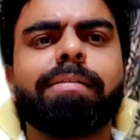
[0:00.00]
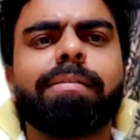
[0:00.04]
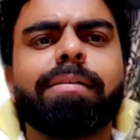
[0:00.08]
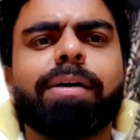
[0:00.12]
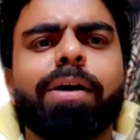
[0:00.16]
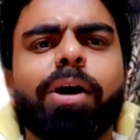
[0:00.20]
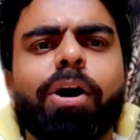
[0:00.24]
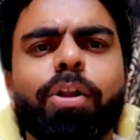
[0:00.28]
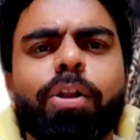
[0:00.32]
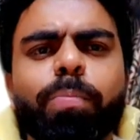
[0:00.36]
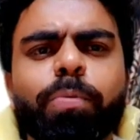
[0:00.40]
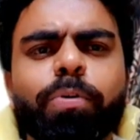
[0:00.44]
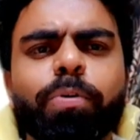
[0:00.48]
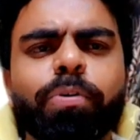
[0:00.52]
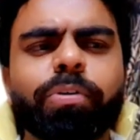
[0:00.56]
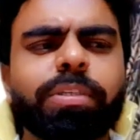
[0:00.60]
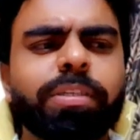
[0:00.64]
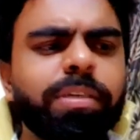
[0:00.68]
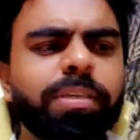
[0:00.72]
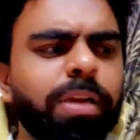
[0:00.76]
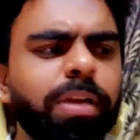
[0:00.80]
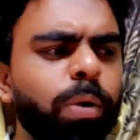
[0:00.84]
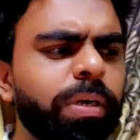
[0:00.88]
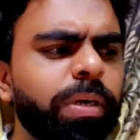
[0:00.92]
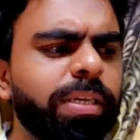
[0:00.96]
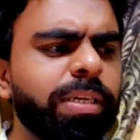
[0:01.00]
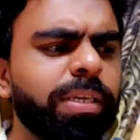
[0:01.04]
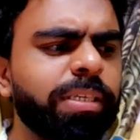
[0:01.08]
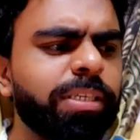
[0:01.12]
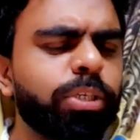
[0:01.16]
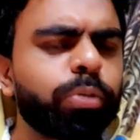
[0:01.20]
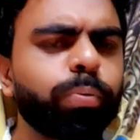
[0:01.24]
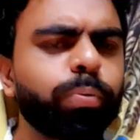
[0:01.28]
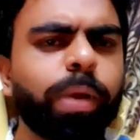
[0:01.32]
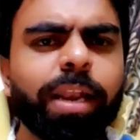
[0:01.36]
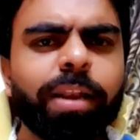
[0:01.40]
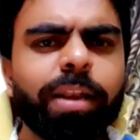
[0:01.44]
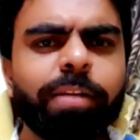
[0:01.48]
almost now it is
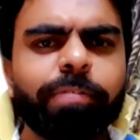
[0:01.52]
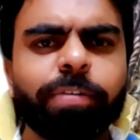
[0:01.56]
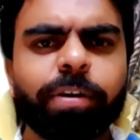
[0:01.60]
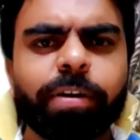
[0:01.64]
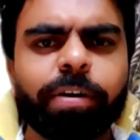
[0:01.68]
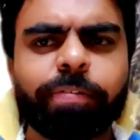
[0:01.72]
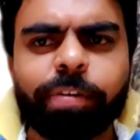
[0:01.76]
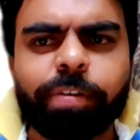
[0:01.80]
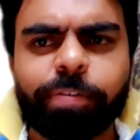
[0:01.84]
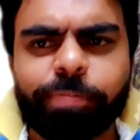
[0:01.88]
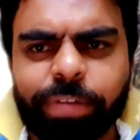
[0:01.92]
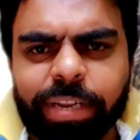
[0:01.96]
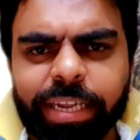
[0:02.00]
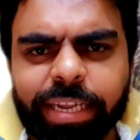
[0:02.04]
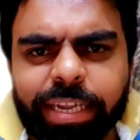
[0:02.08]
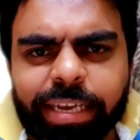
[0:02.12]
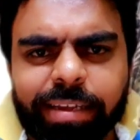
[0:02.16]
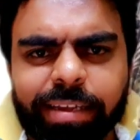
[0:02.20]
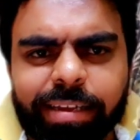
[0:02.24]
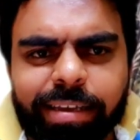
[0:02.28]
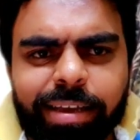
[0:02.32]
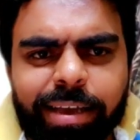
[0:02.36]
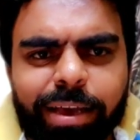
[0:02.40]
12:15.